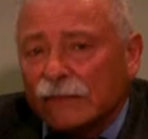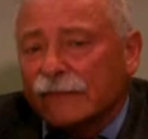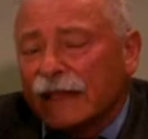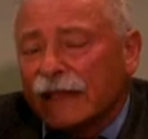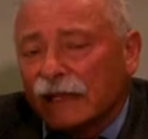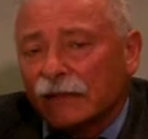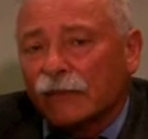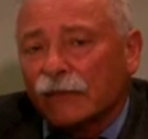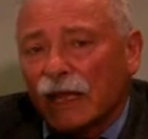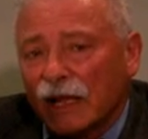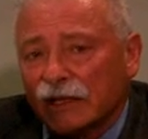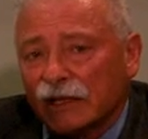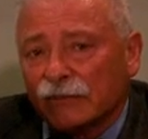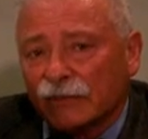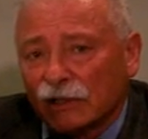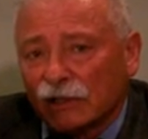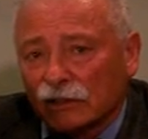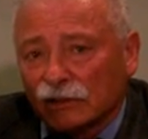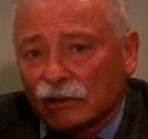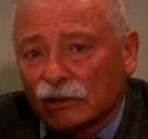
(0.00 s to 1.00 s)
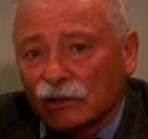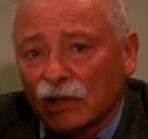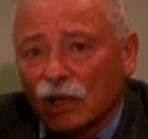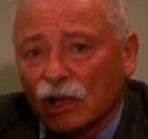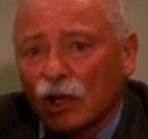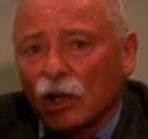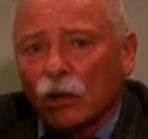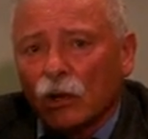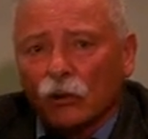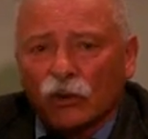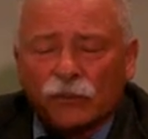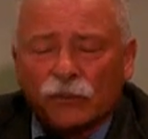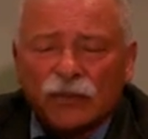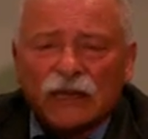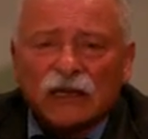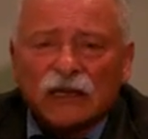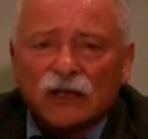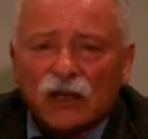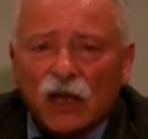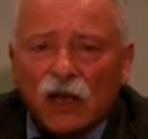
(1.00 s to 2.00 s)
female bodybuilder would
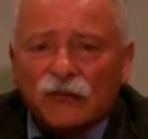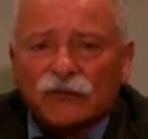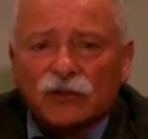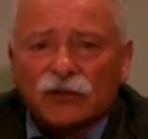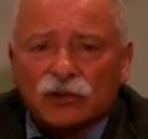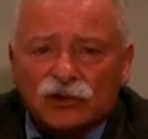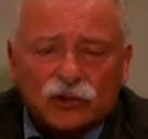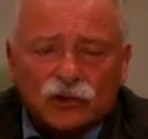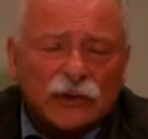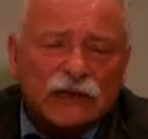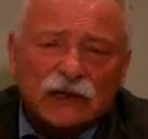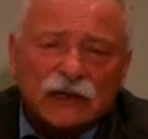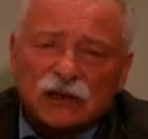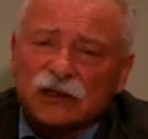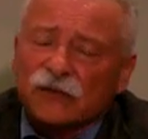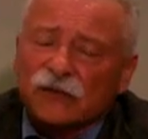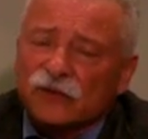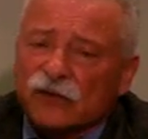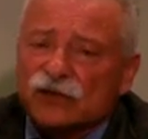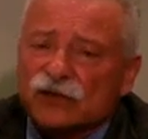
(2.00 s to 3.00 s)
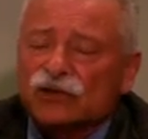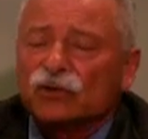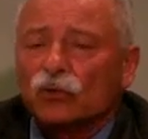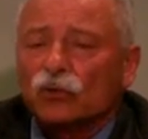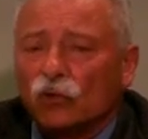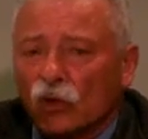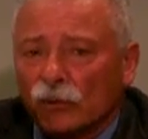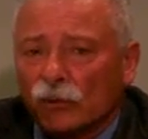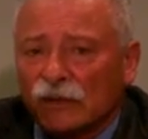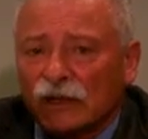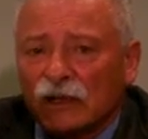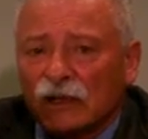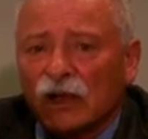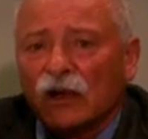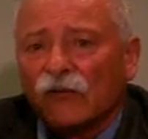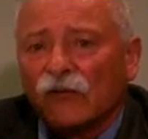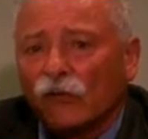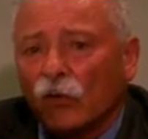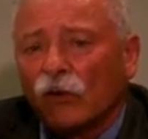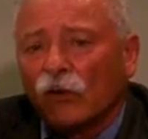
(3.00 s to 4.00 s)
be enough to treat a deficient
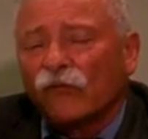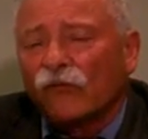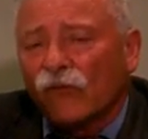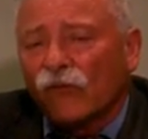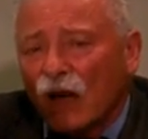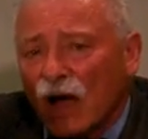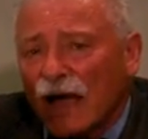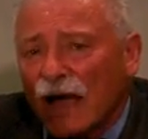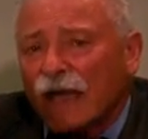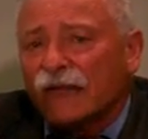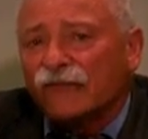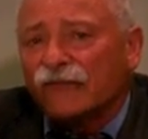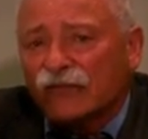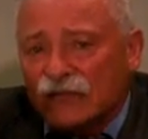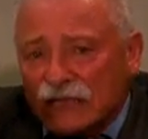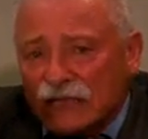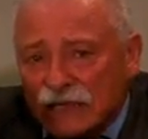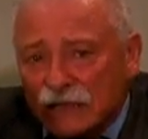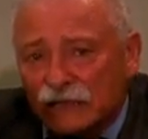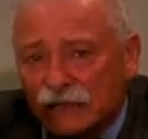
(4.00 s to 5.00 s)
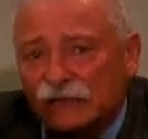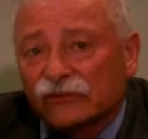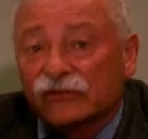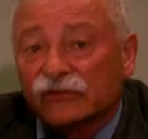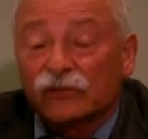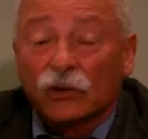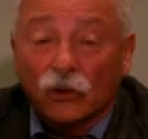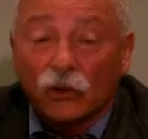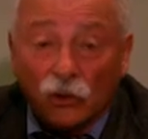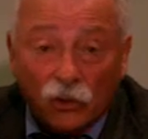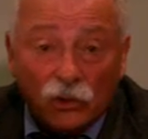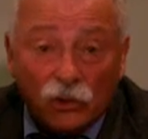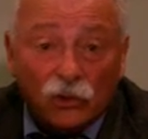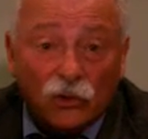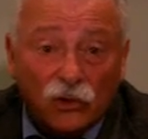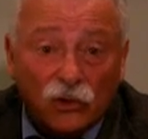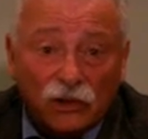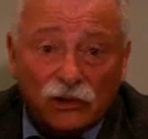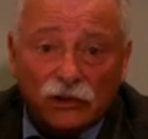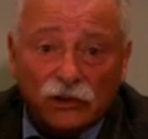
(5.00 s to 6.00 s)
woman for 5 years or
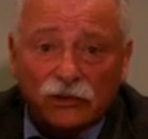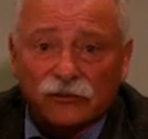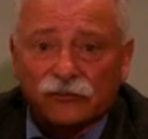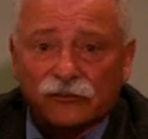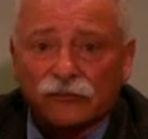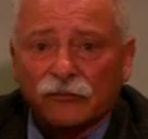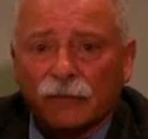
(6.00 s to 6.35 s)
longer.